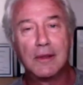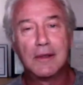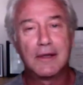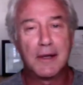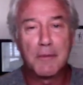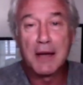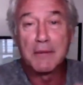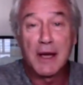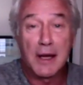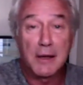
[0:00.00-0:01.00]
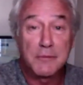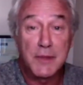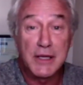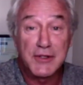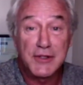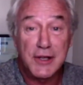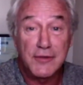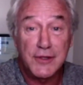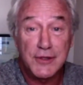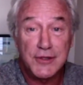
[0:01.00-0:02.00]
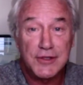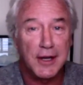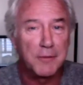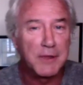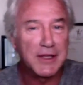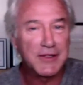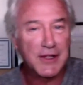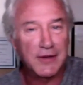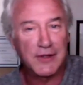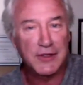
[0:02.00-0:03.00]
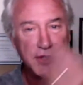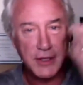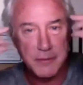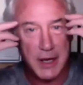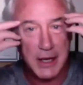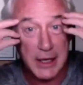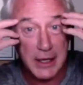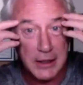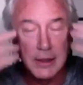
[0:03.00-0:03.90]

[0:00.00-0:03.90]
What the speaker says: I'm being selfish, I'm being selfless in my head.